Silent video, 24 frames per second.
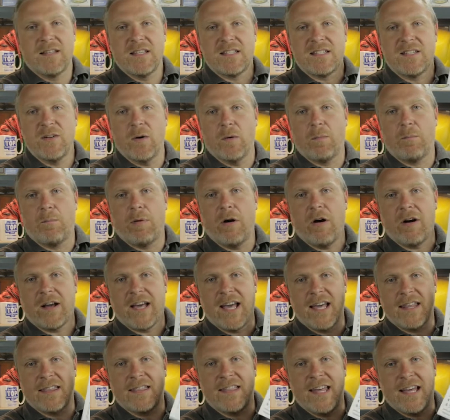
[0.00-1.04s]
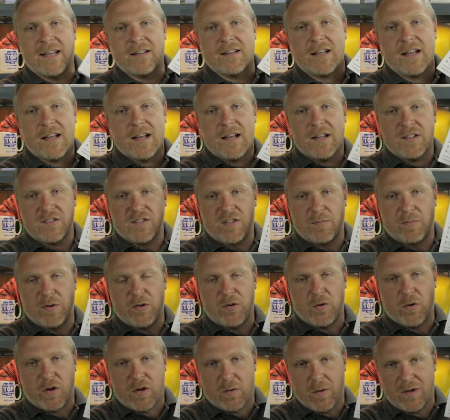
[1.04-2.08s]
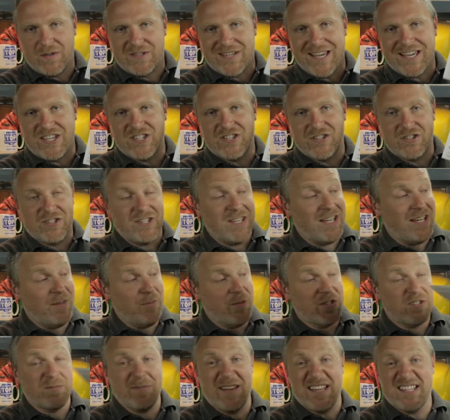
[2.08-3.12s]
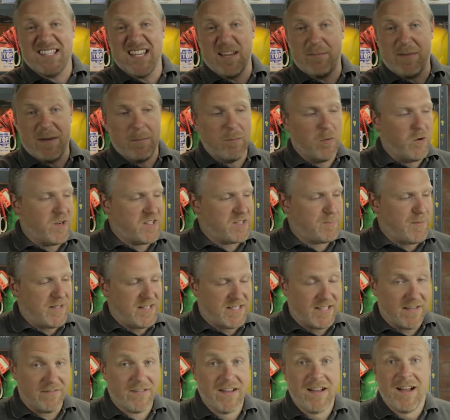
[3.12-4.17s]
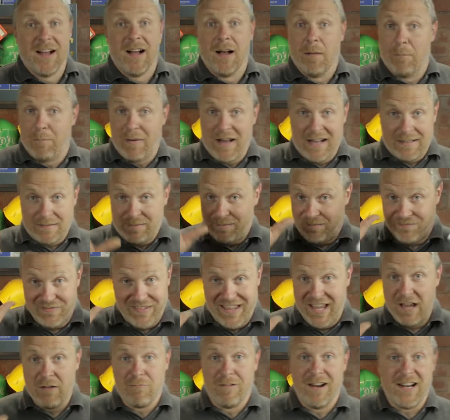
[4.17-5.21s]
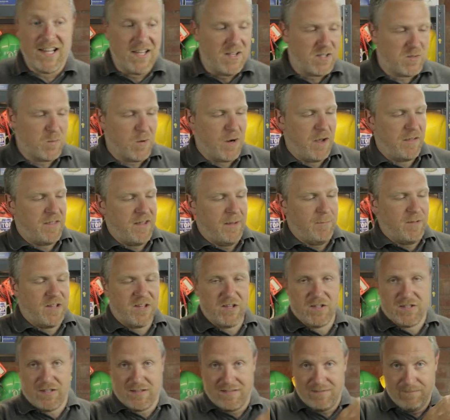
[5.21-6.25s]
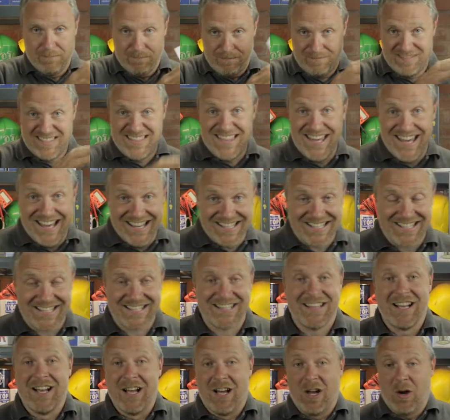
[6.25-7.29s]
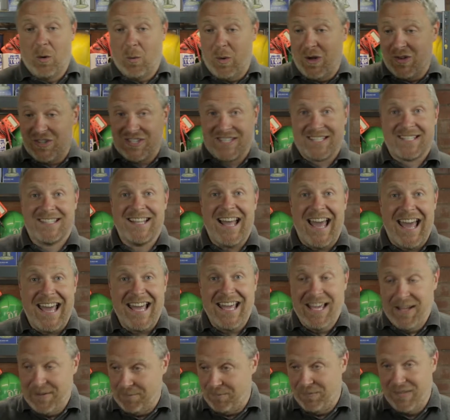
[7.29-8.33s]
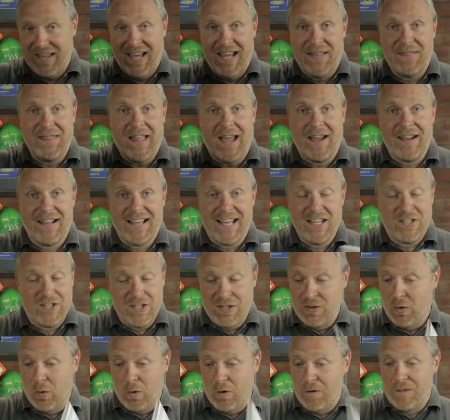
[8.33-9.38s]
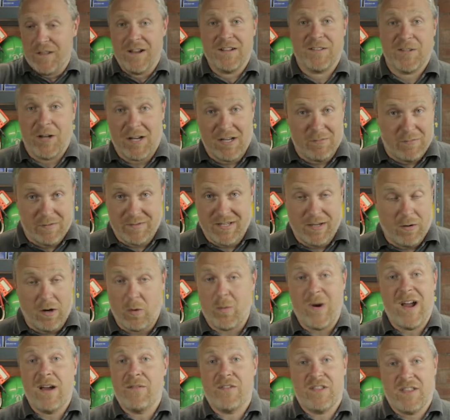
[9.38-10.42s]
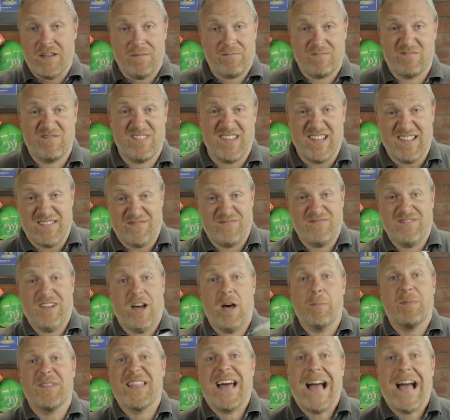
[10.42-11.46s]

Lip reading: little pocket thing to put your quotation sheet in, which makes it a bit more expensive. But it really is worth it, because this will stay in their kitchen or on their dining room table or wherever the hub of the